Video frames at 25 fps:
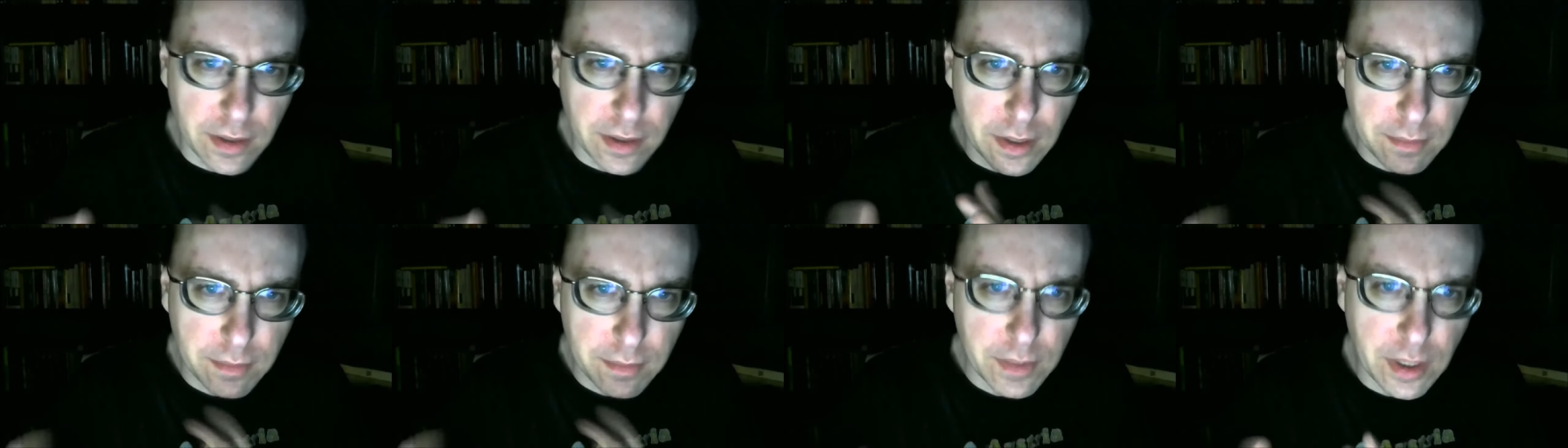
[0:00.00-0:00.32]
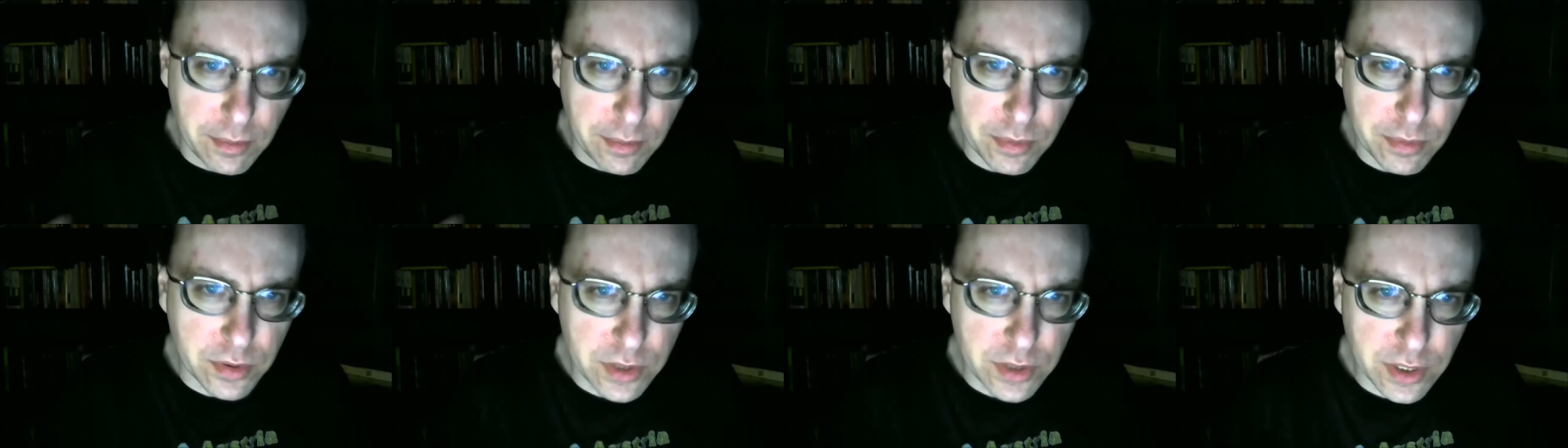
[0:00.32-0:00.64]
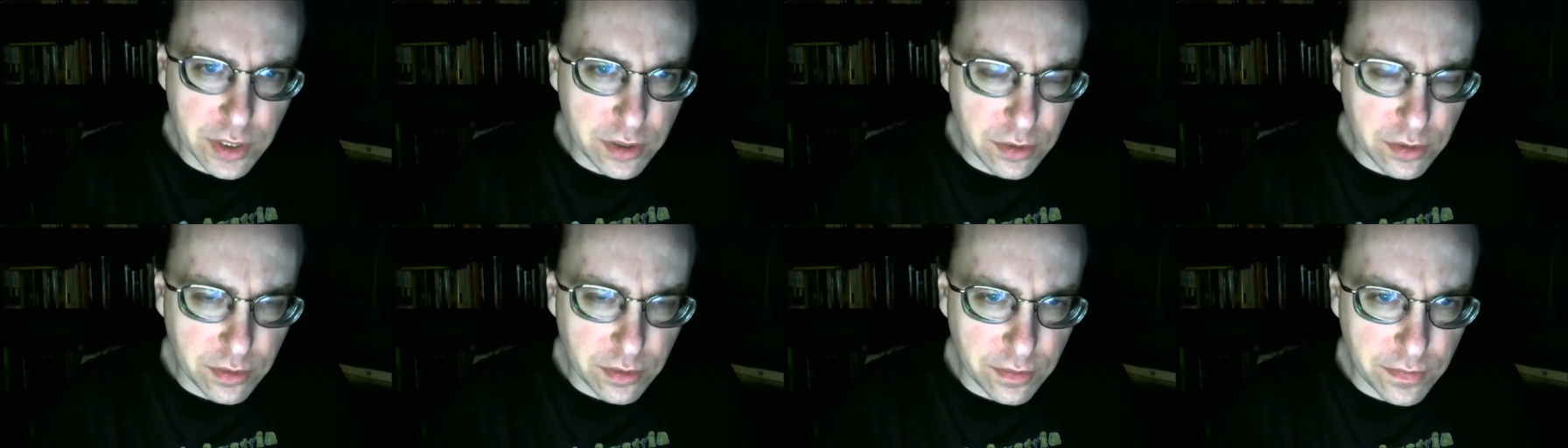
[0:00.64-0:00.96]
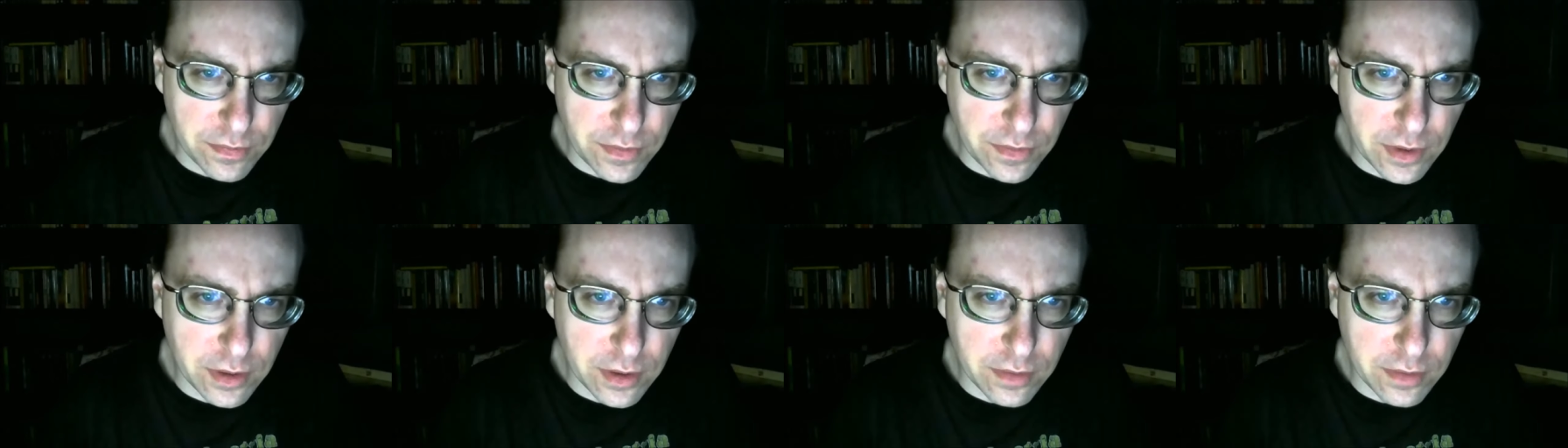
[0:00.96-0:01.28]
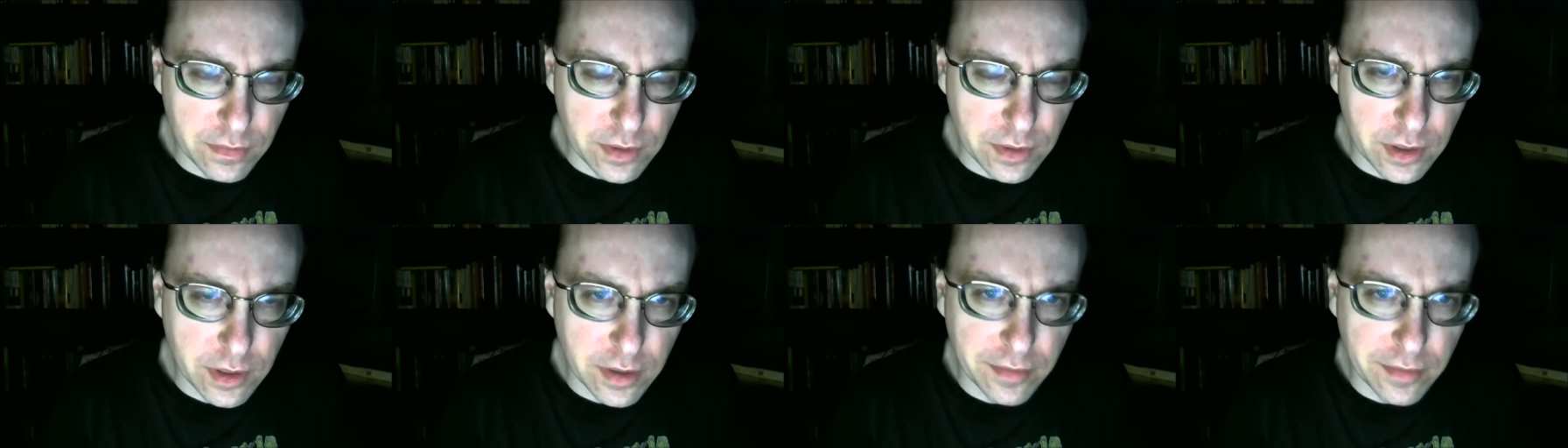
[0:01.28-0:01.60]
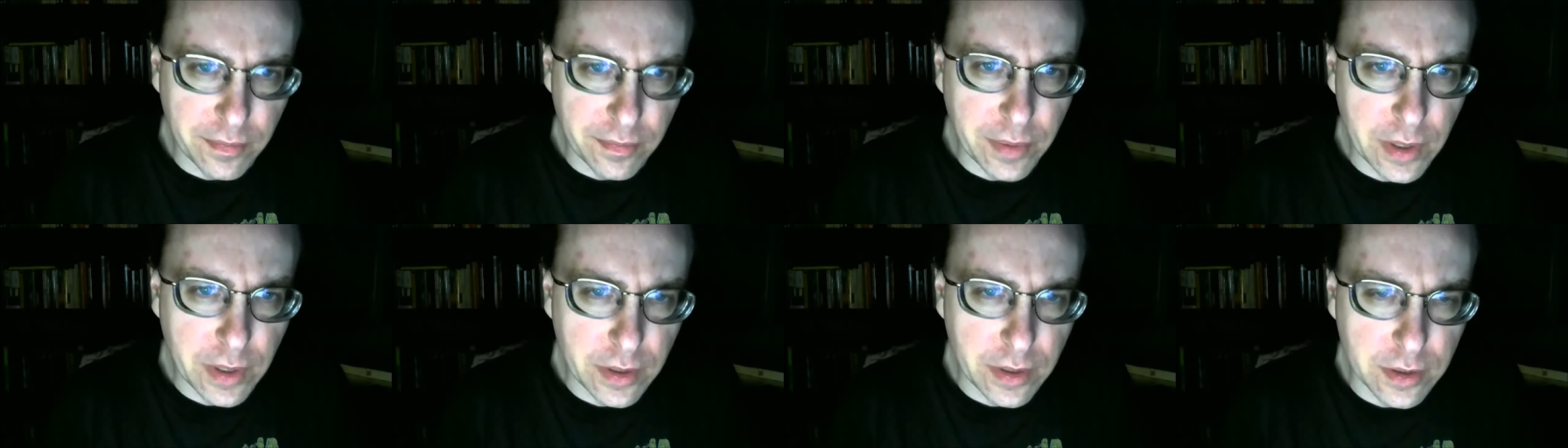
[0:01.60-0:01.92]
I'm not particularly fond of a lot
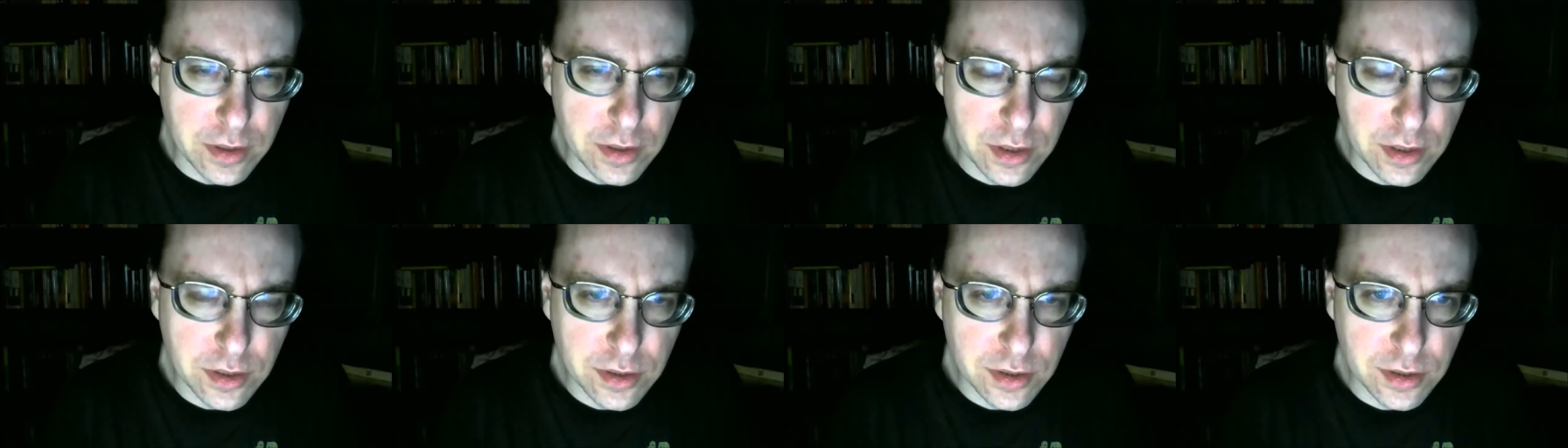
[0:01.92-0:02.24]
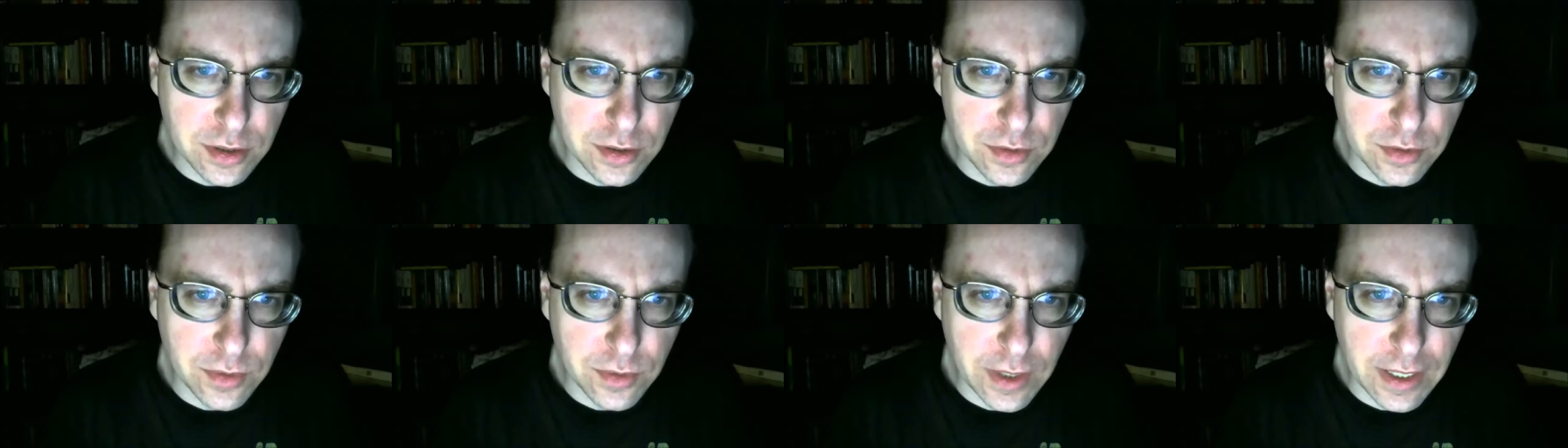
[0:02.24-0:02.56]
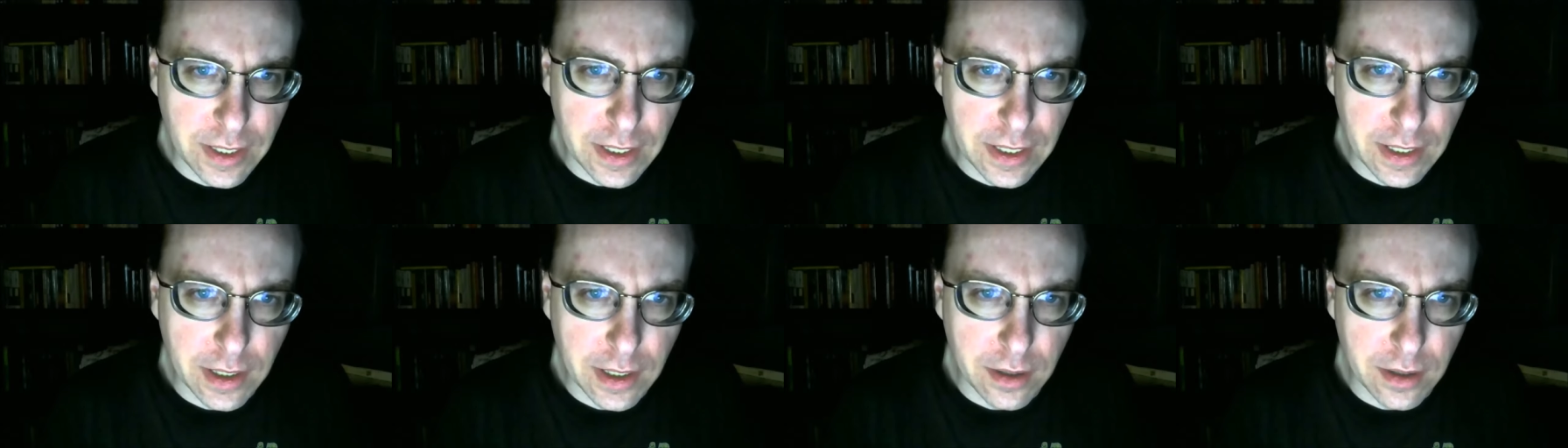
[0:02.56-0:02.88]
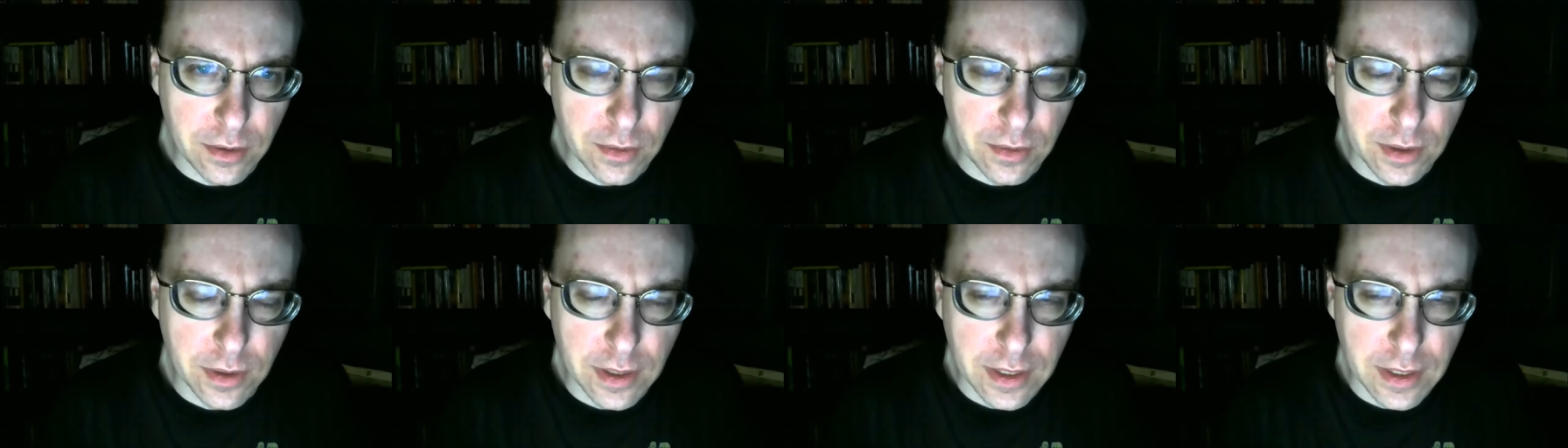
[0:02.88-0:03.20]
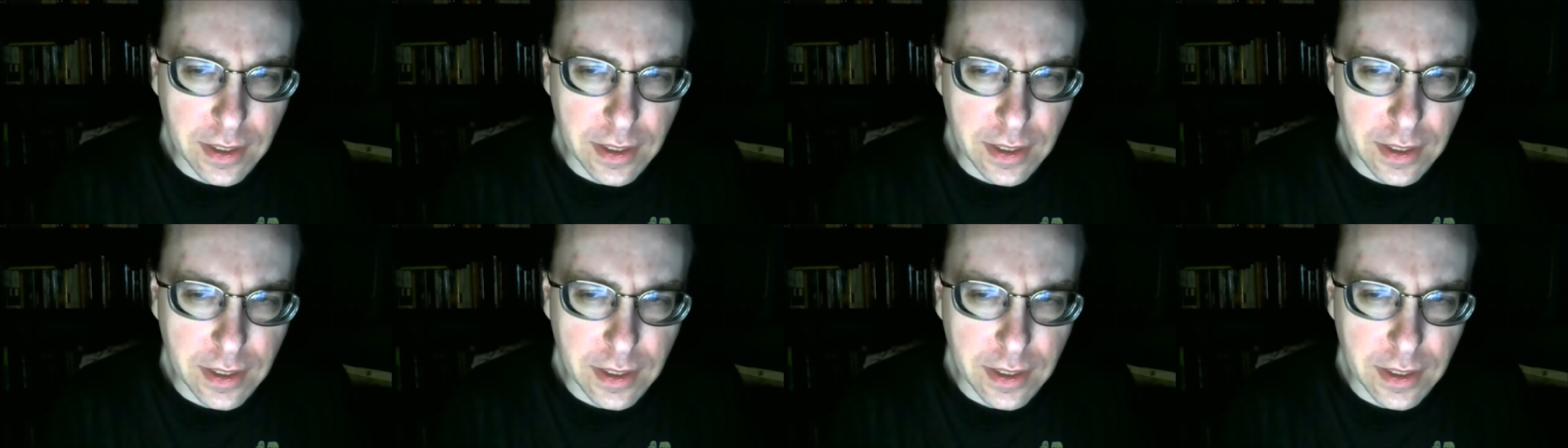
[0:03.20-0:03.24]
of politicians right now,